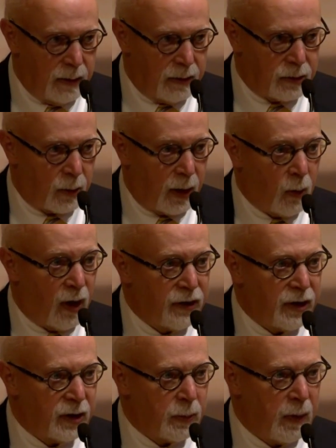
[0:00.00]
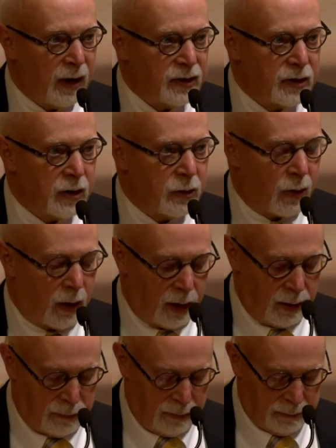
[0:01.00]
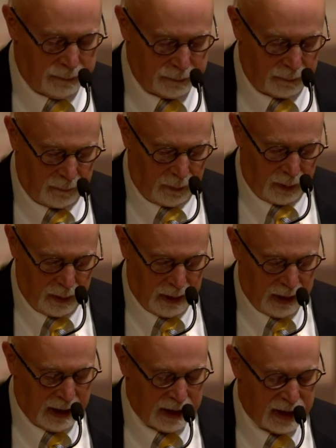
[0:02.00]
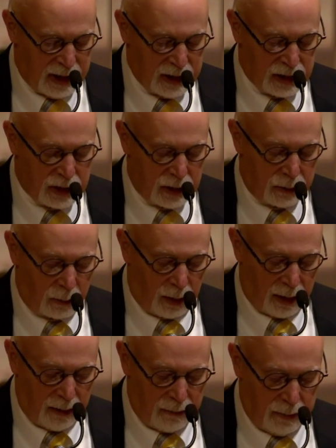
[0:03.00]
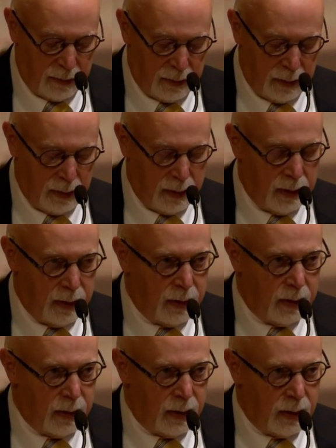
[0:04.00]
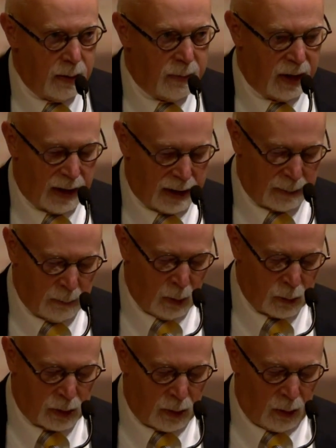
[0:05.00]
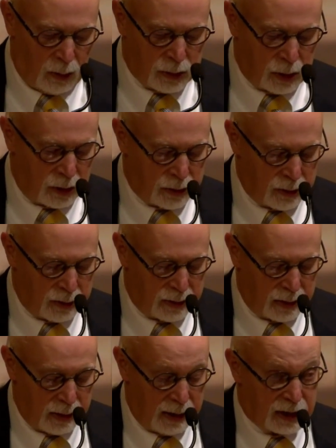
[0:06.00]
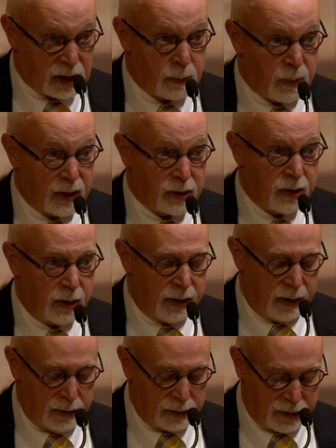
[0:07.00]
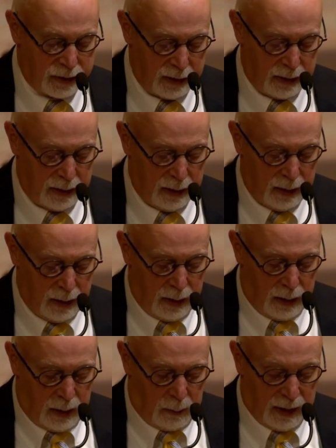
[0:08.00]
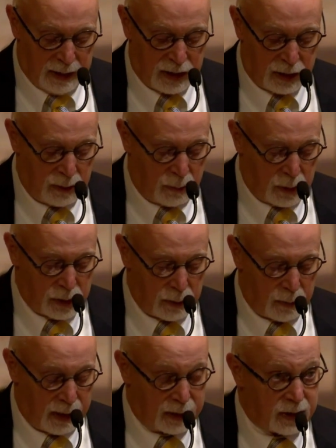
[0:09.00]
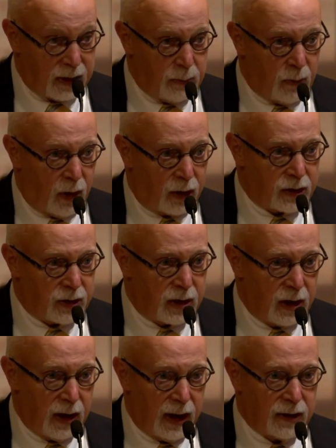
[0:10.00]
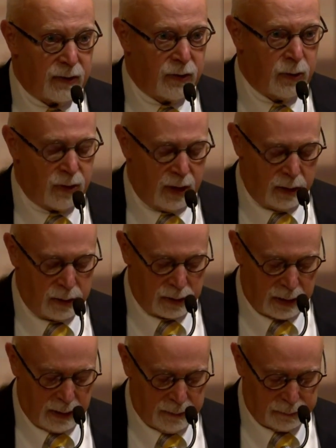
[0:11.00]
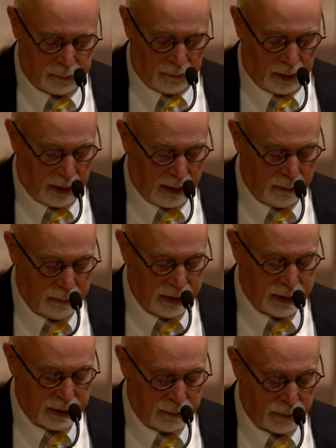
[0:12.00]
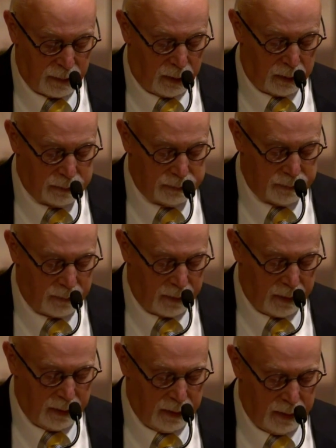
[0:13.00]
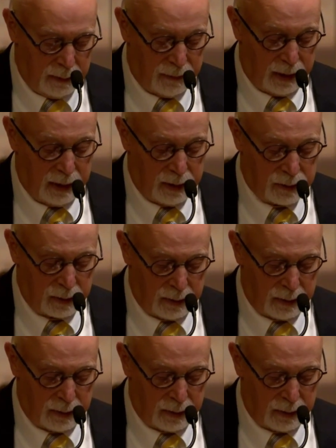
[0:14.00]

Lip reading: I want this place to thrive. It needs to thrive. But like most all churches, and especially inner city places of worship like St. Mark's, the last few years have been difficult financially.